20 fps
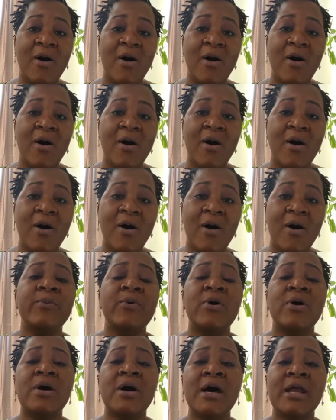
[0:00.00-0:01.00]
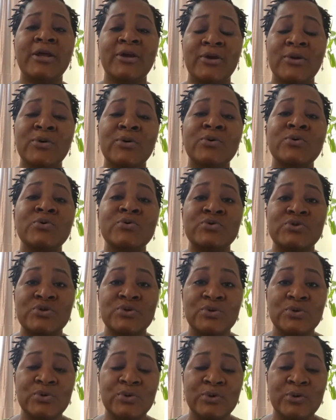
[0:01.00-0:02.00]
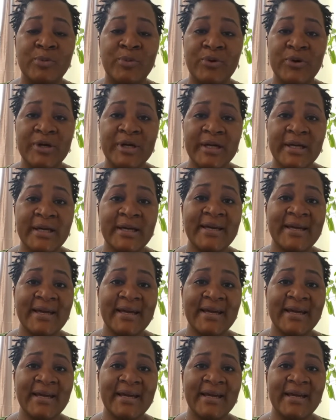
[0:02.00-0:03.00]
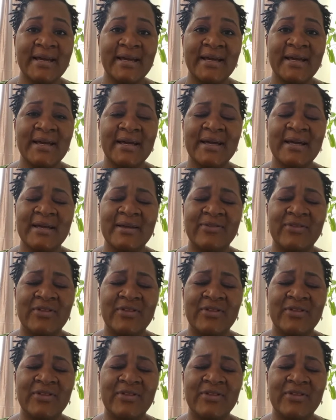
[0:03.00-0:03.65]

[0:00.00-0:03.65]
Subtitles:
I want you to breathe,